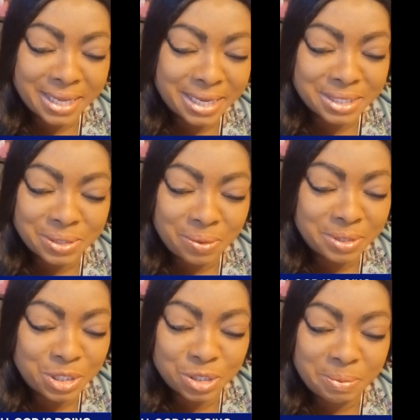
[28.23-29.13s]
Yes,
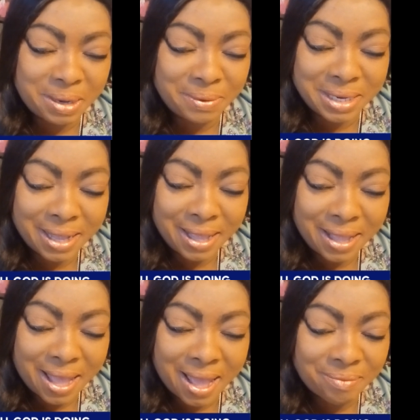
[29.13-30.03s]
Holy Spirit,
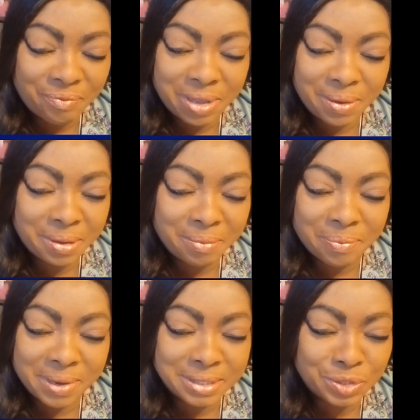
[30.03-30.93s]
I feel your
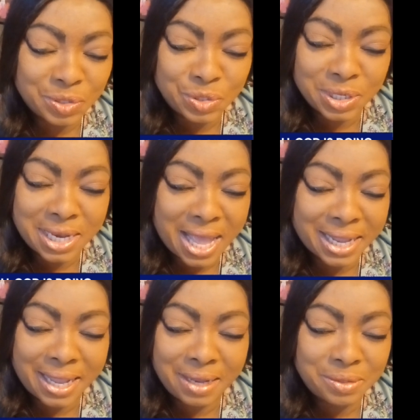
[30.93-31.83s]
presence and I
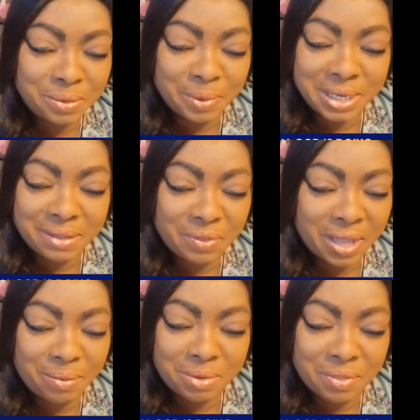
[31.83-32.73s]
can't do
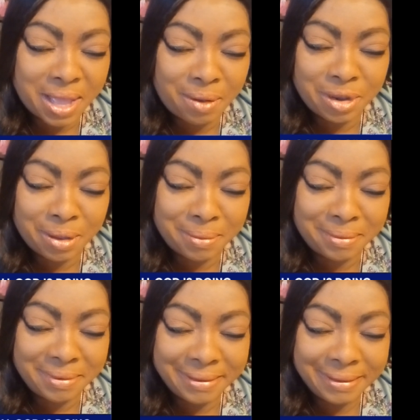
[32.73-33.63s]
anything without
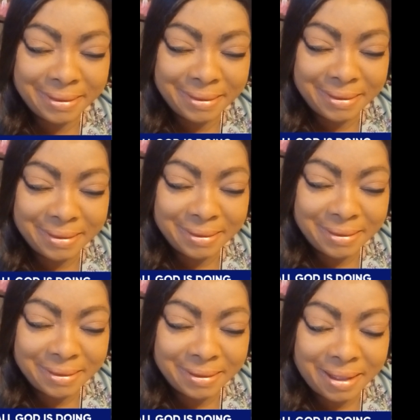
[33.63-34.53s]
you.
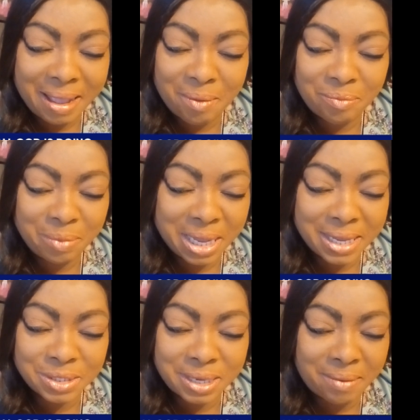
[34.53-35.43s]
Help me
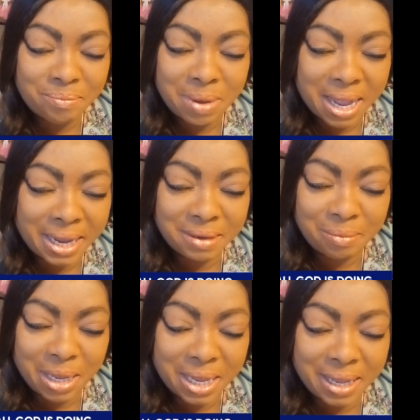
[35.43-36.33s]
as I bind
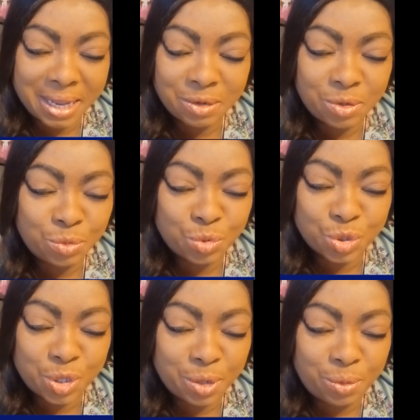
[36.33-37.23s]
me and
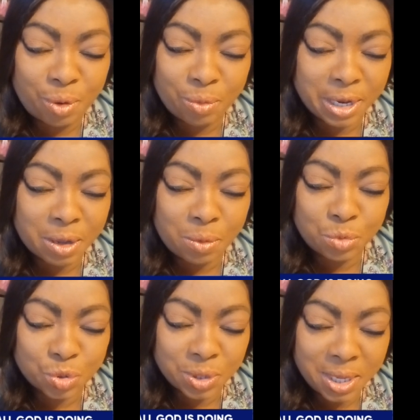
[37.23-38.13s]
loose you, Holy
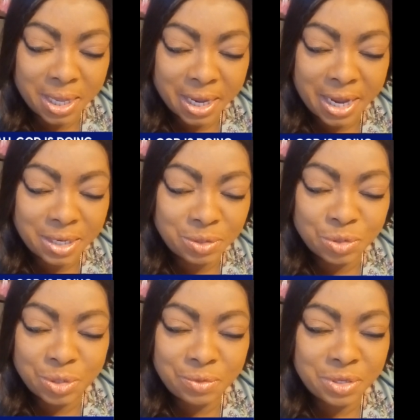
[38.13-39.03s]
Ghost,
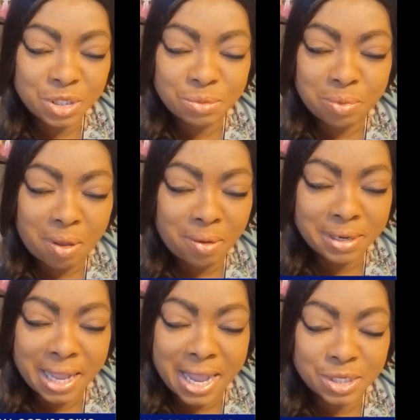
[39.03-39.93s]
into this
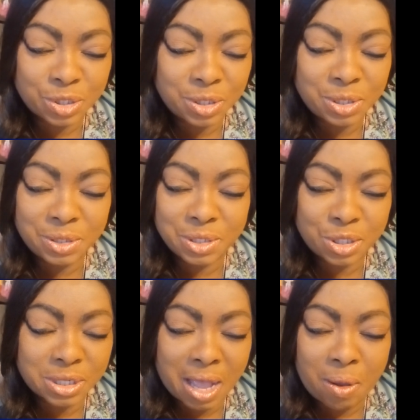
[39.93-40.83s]
broadcast, into
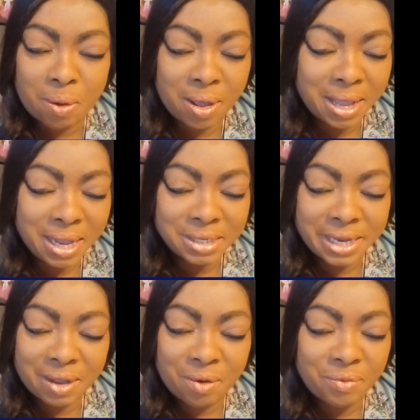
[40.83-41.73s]
this hour. Oh,
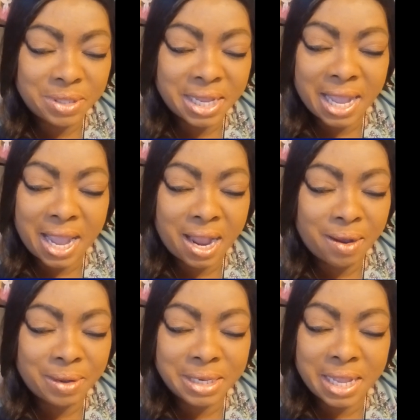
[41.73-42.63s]
take over the
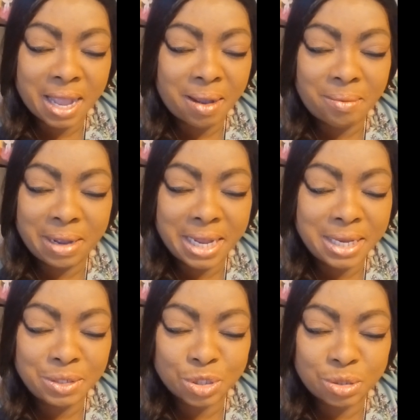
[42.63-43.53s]
air and the
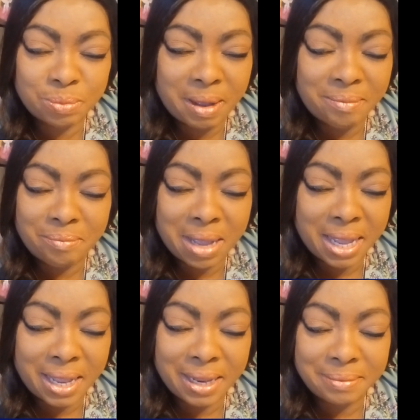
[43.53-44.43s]
airways, my
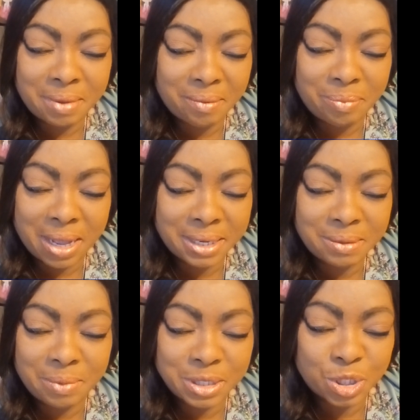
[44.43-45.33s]
mind, my body,
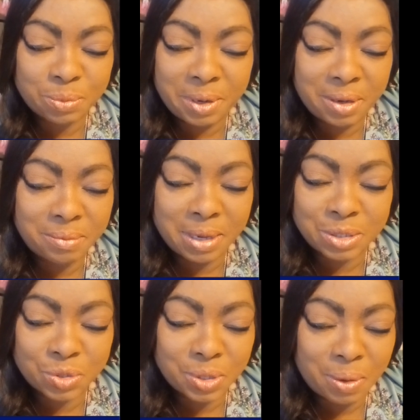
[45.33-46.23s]
my spirit, my
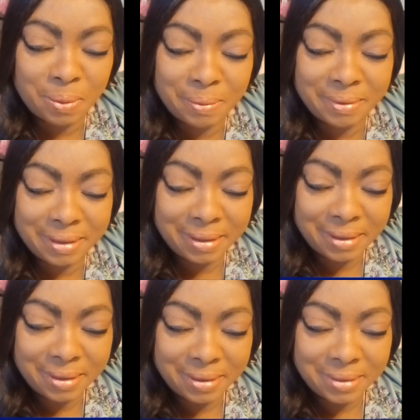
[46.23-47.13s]
soul.
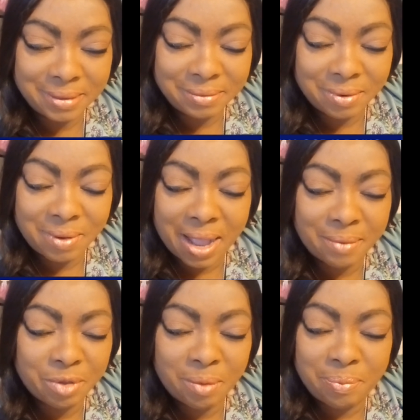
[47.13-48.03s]
For
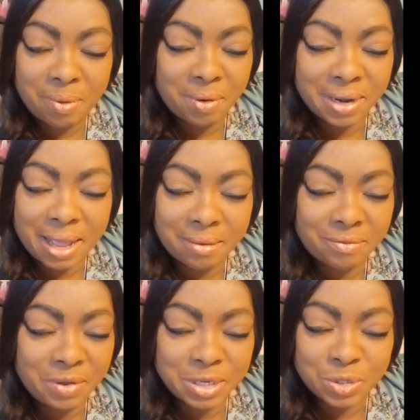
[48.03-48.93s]
I'm your poured out
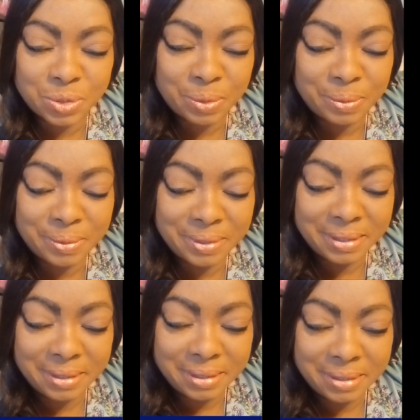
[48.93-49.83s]
vessel
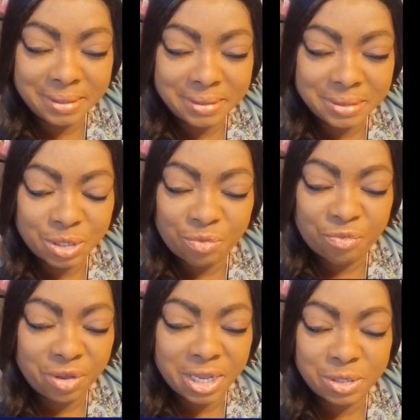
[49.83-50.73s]
to
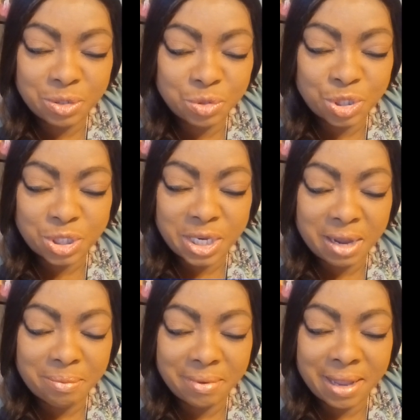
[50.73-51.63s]
feed your
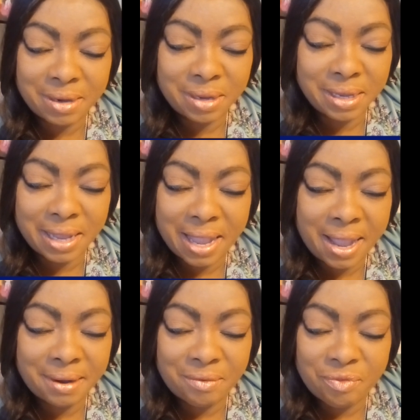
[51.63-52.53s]
sheep and
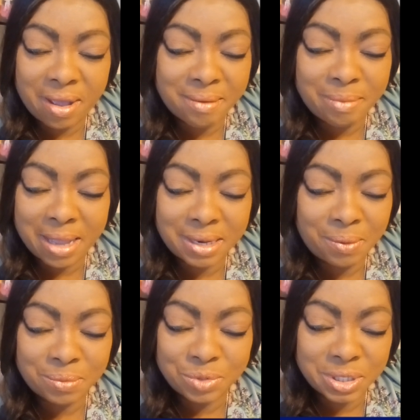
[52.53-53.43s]
edify my
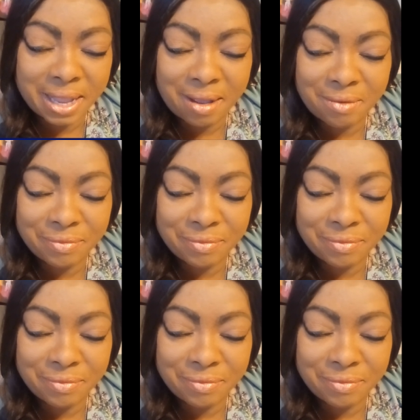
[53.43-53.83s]
own self.